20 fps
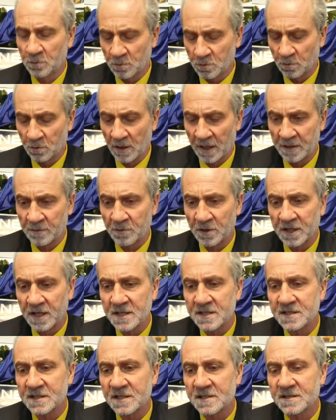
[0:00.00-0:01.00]
who
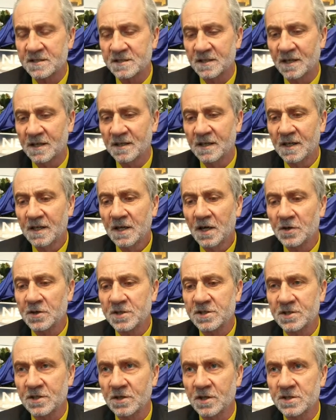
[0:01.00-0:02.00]
advocates this
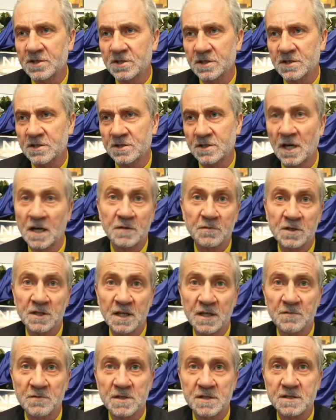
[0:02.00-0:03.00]
research is Darva
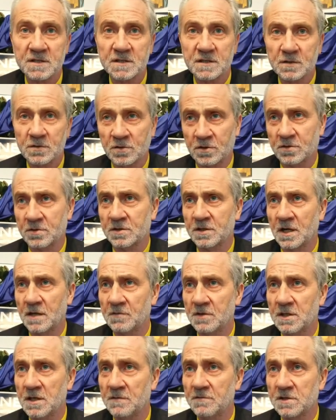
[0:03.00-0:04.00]
Davis, Dr.
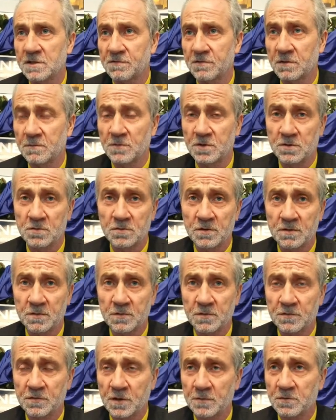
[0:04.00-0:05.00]
Darva Davis from the
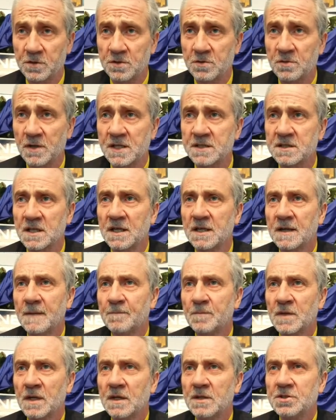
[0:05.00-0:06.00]
U.S.
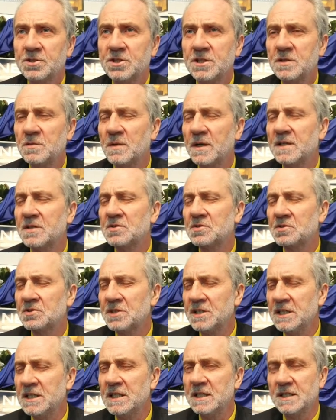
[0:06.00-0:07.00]
She went
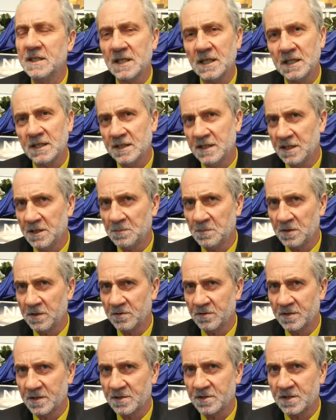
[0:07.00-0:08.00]
really deep
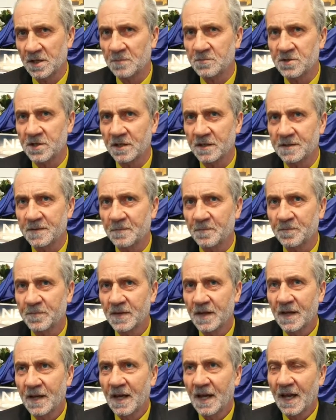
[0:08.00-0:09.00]
into this subject,
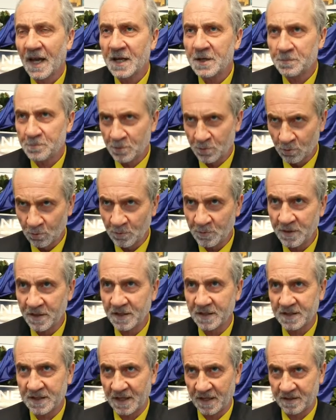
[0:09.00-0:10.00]
and
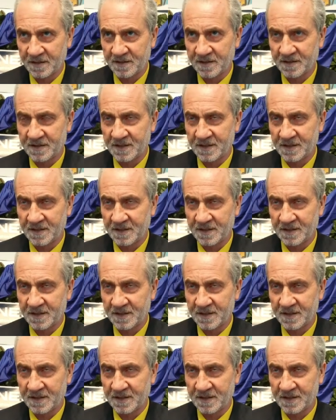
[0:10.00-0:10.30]
proving that